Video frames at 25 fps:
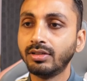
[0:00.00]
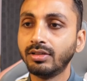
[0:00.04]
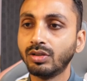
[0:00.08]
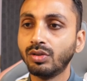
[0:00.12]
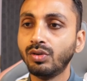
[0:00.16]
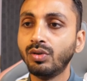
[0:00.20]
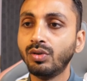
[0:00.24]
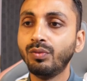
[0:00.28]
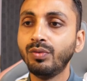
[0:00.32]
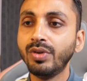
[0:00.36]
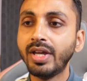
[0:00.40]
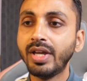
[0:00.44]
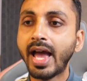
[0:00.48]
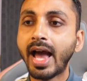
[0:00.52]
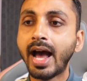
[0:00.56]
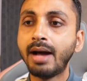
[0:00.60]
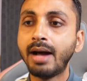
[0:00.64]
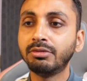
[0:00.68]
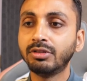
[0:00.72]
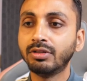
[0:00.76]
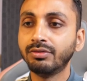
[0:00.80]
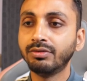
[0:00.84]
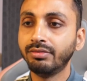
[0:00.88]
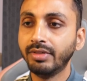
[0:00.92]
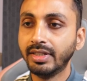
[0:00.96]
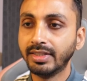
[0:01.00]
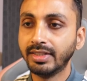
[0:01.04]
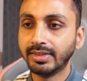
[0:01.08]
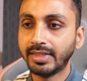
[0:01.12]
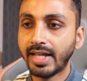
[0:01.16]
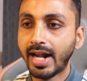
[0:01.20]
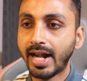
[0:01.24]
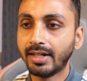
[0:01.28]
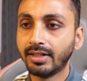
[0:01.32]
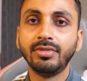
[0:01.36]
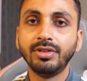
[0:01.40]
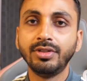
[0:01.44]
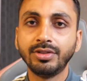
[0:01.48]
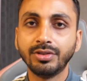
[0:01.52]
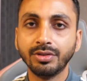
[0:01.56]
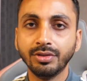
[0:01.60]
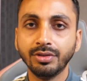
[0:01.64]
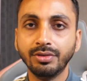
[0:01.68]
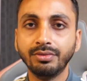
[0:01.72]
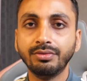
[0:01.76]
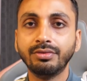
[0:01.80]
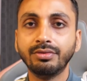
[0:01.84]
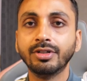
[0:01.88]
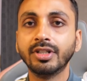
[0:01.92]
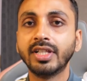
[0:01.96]
So we have to fix that.
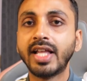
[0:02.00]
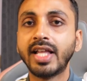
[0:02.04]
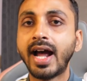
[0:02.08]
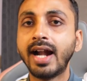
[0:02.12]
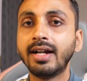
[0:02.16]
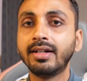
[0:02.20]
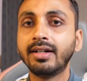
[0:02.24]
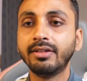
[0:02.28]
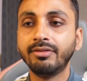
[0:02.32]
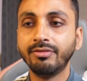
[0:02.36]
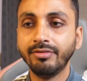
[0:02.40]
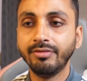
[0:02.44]
So for that,